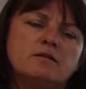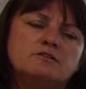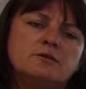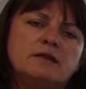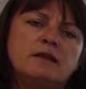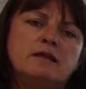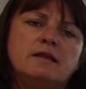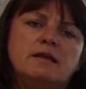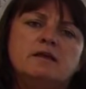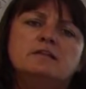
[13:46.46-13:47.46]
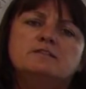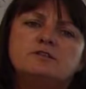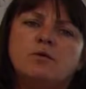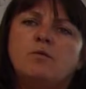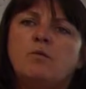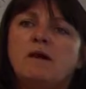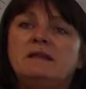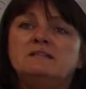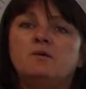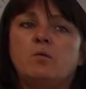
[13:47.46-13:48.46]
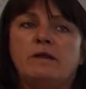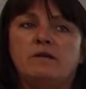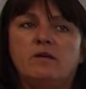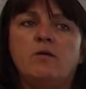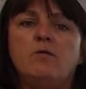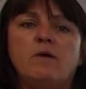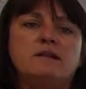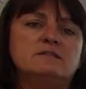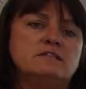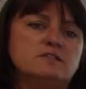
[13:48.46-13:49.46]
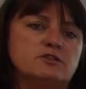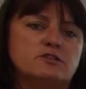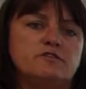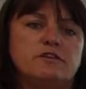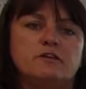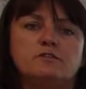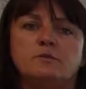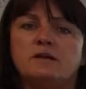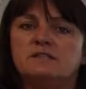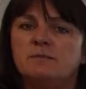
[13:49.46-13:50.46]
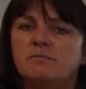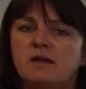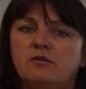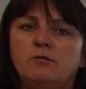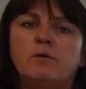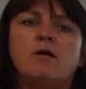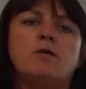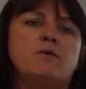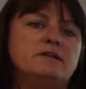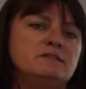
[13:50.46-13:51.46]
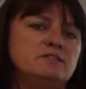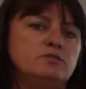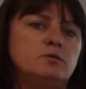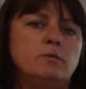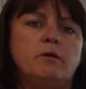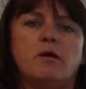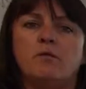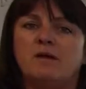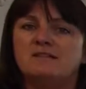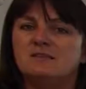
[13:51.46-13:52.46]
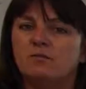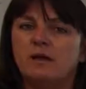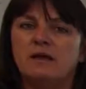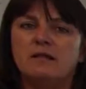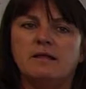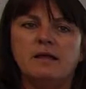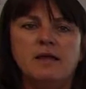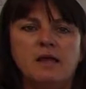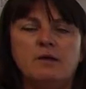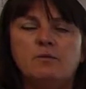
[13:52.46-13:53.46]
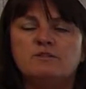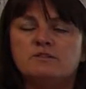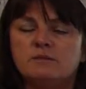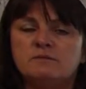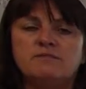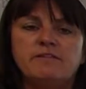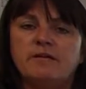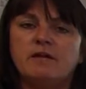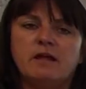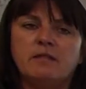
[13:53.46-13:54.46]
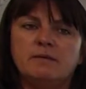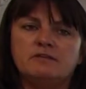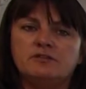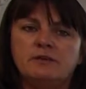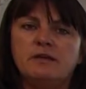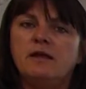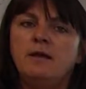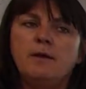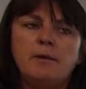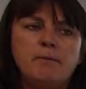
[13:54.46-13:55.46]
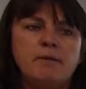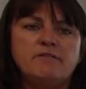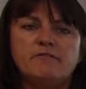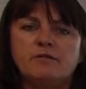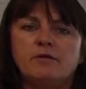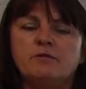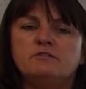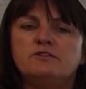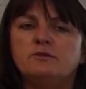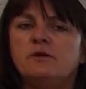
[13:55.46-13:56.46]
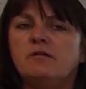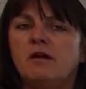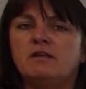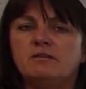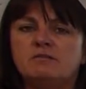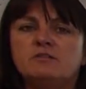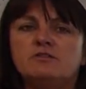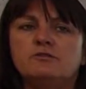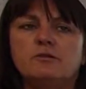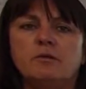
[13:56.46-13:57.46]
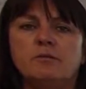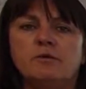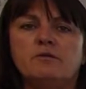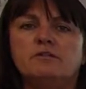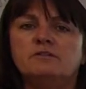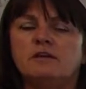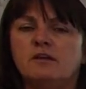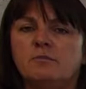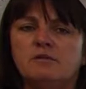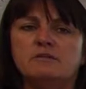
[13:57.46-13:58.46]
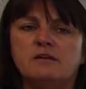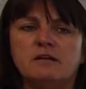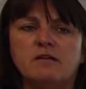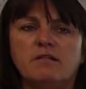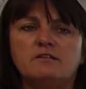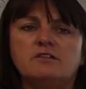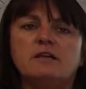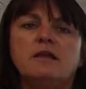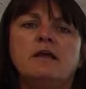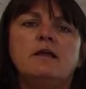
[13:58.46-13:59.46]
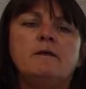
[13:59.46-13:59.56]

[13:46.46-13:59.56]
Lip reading: training. So what is a window? What is a search field? What is a menu bar? What is a toolbar? What is a right click? Which seems very elementary, but for those who are not used to computers and computer technology,